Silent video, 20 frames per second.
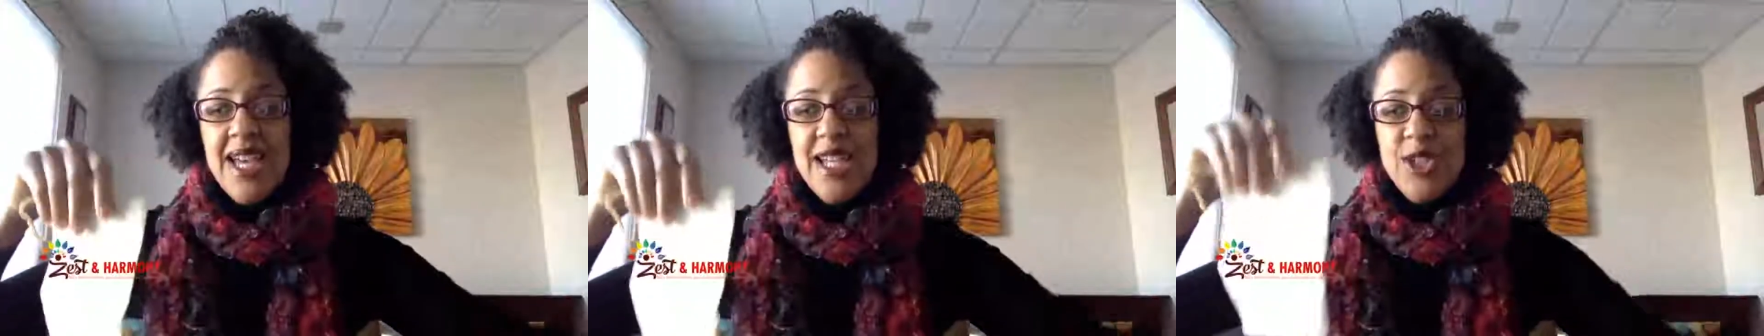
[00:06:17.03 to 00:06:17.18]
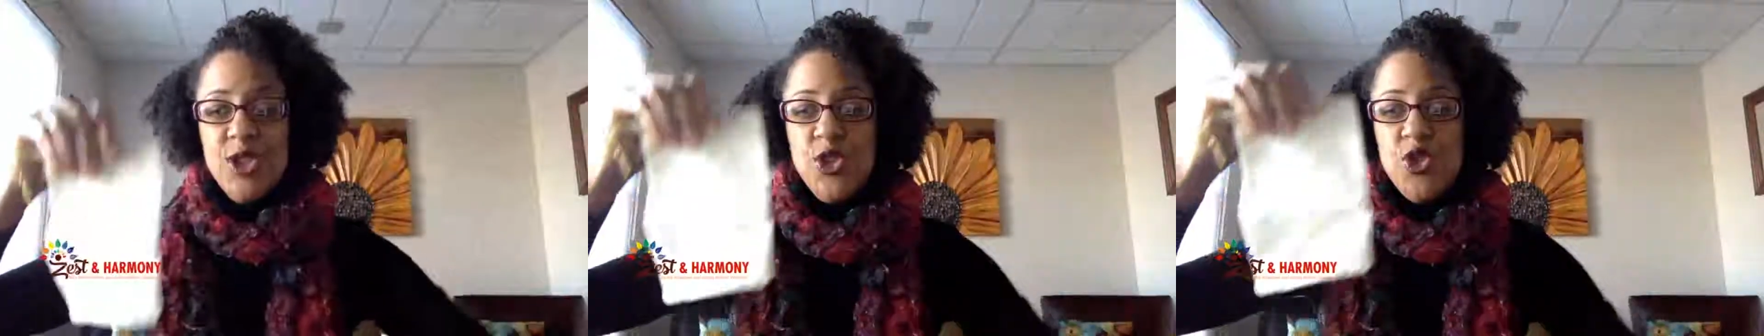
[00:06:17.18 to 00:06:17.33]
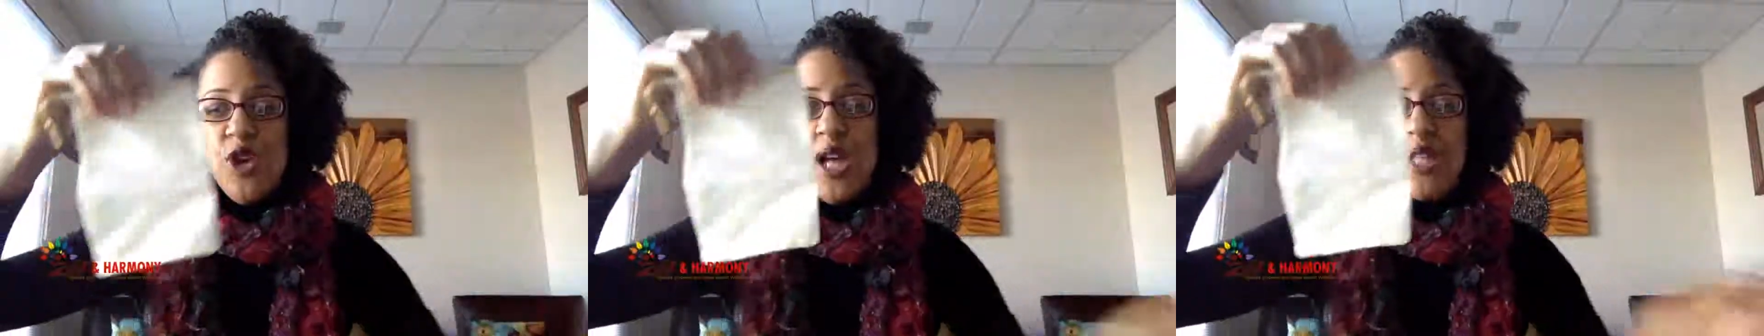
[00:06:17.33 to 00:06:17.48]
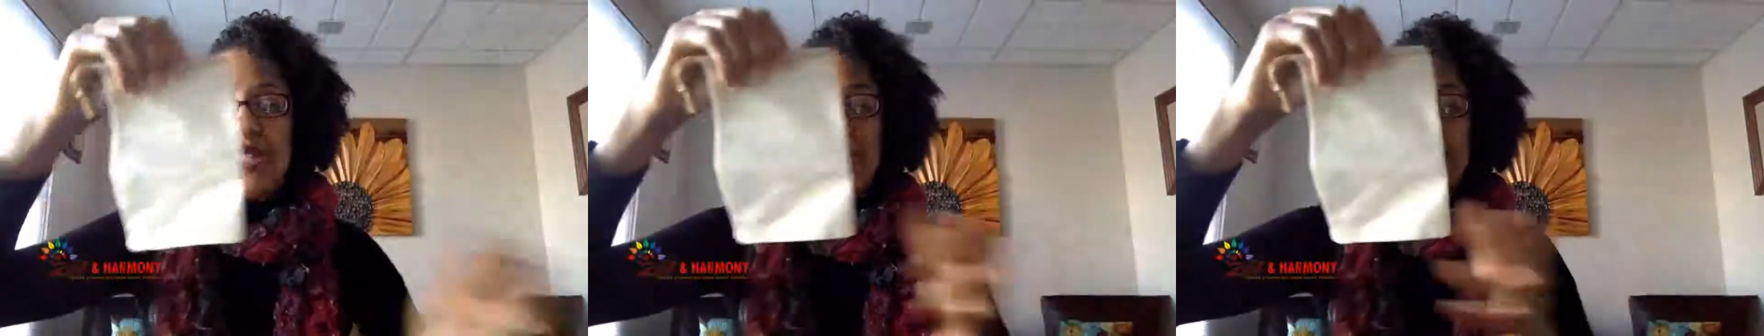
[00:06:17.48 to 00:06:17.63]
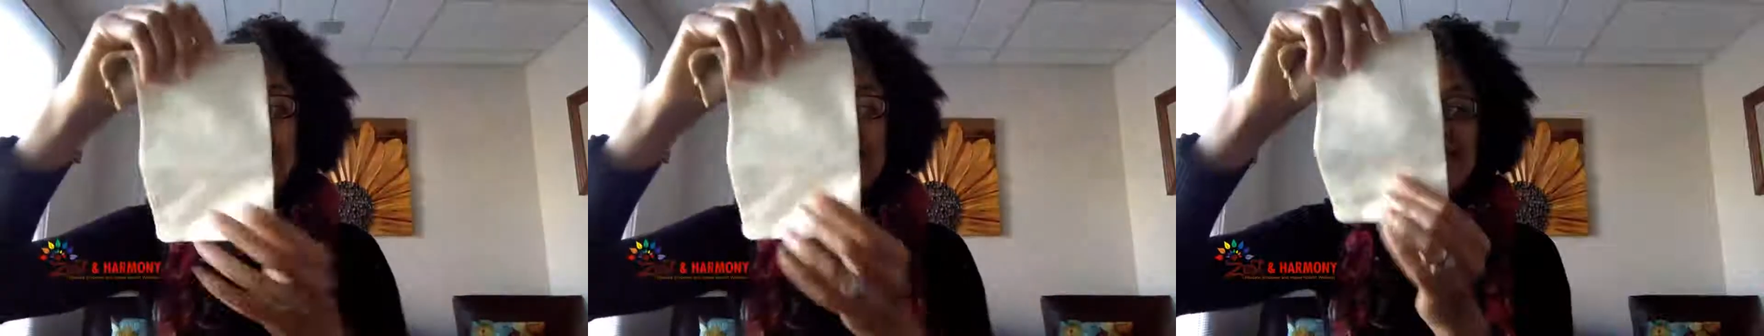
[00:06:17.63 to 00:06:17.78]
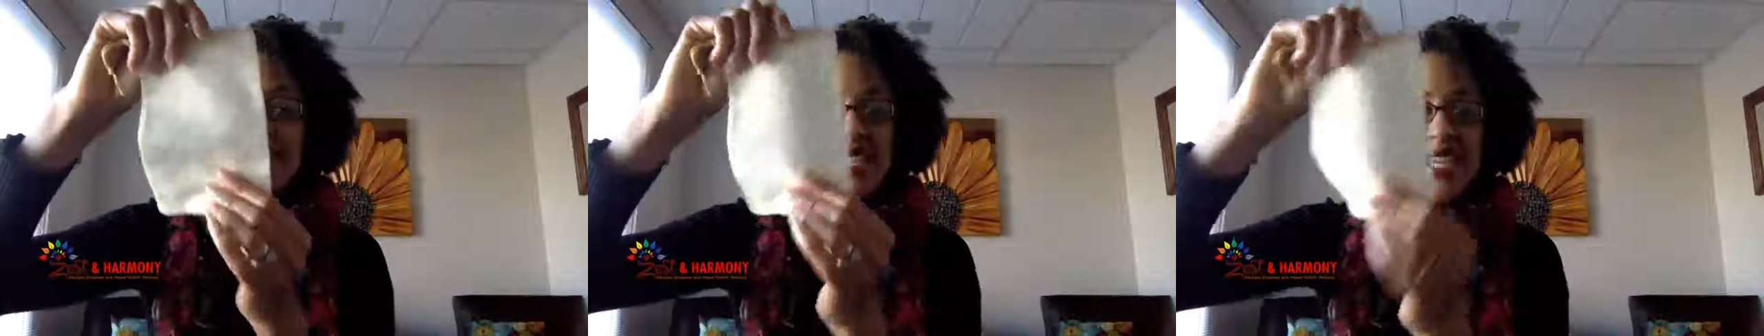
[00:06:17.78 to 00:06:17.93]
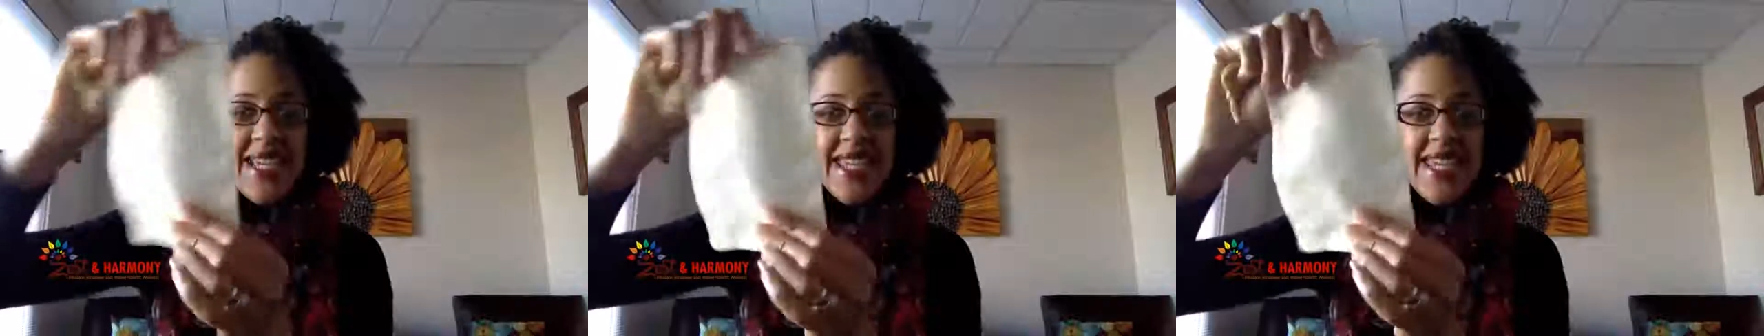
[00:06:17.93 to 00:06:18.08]

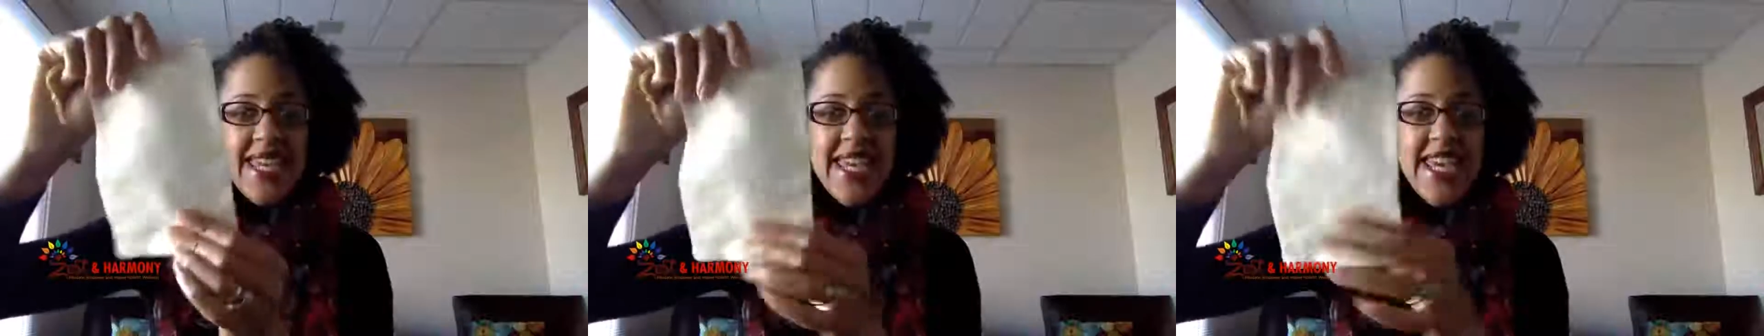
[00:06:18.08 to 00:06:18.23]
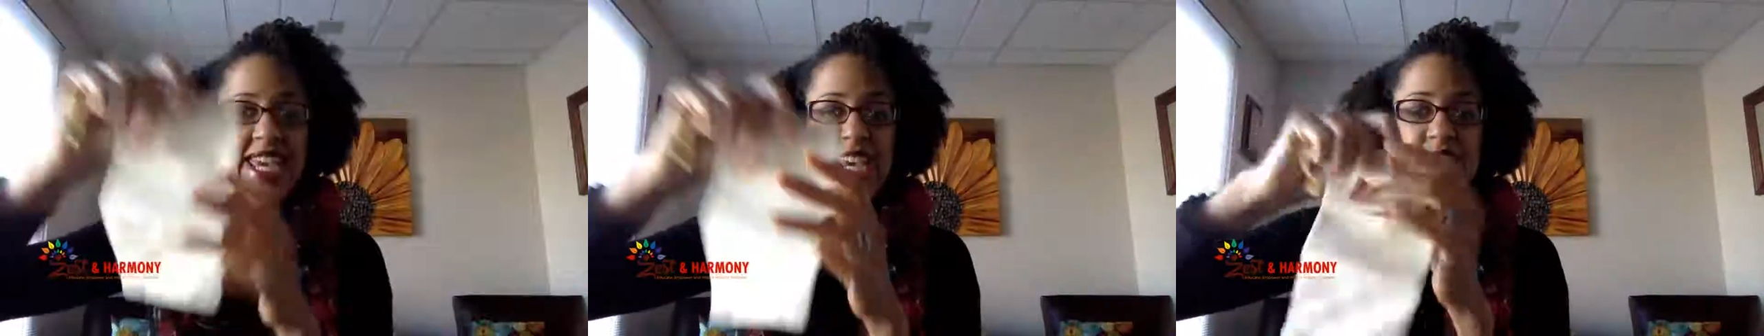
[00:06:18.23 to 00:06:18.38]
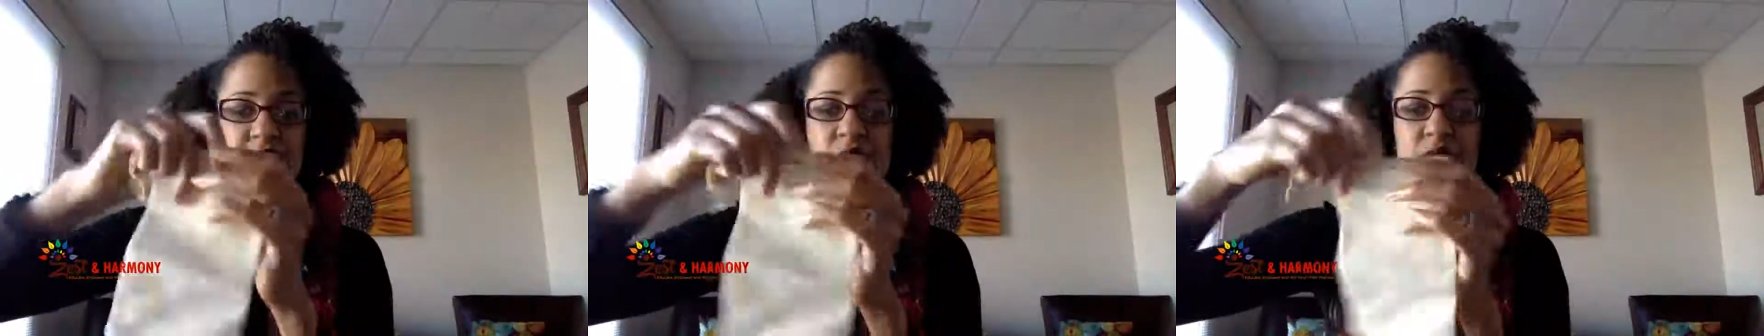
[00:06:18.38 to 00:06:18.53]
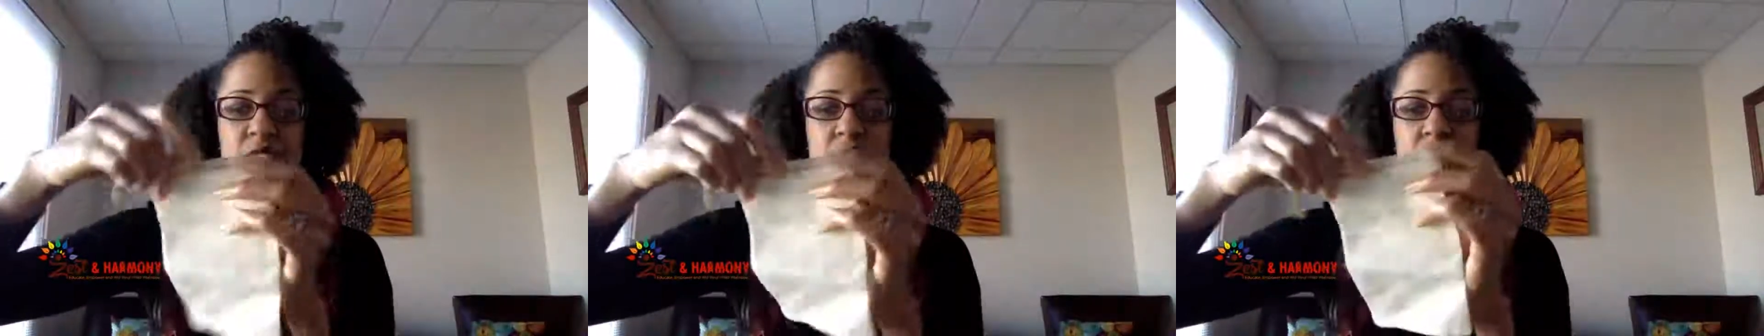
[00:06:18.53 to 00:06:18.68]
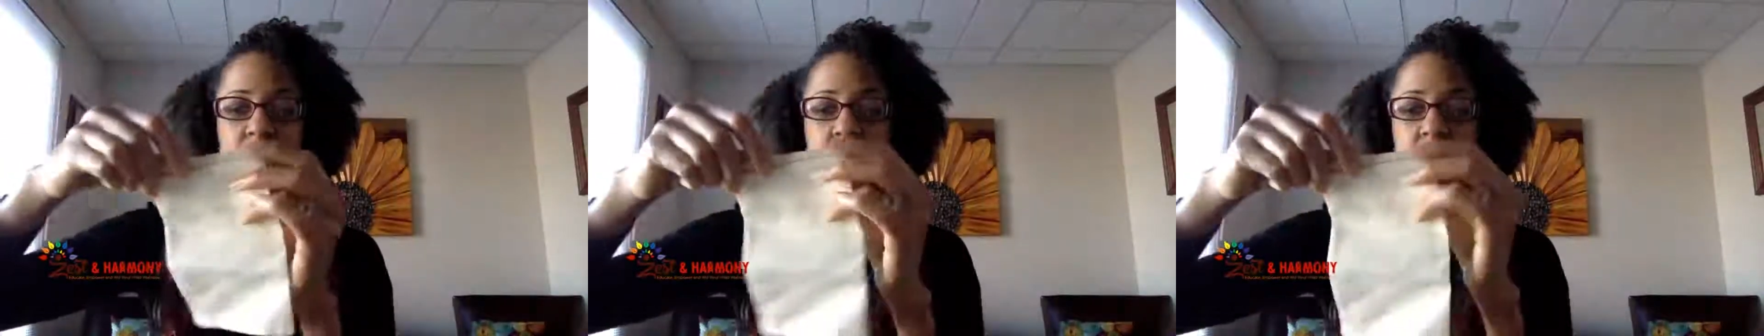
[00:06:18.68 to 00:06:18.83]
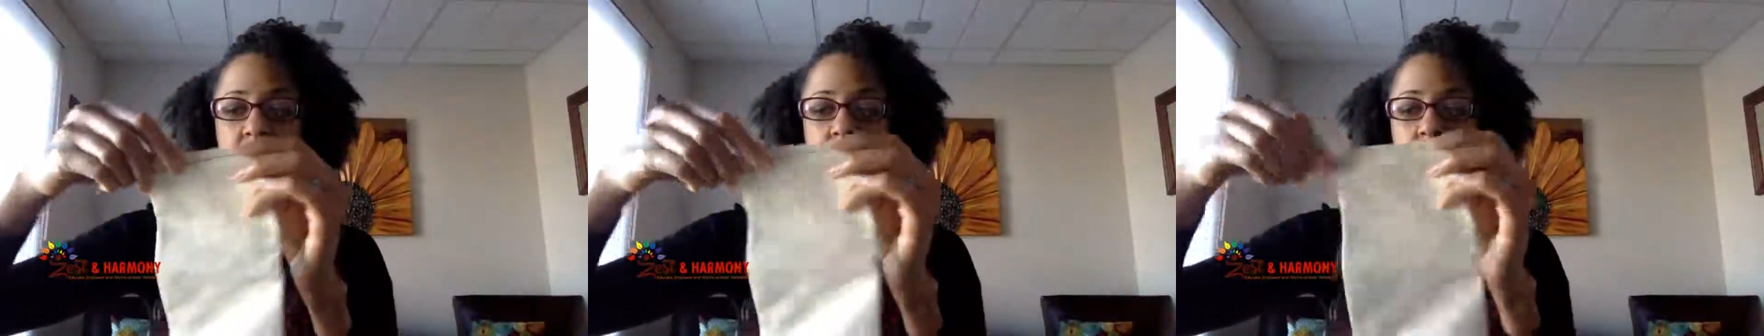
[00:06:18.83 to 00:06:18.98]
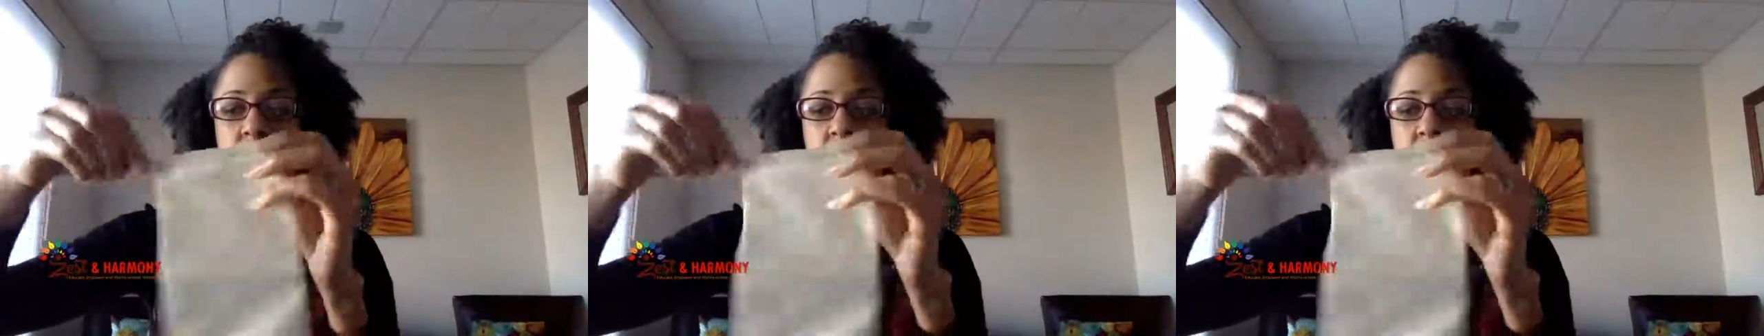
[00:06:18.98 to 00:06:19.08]
astragalus in here,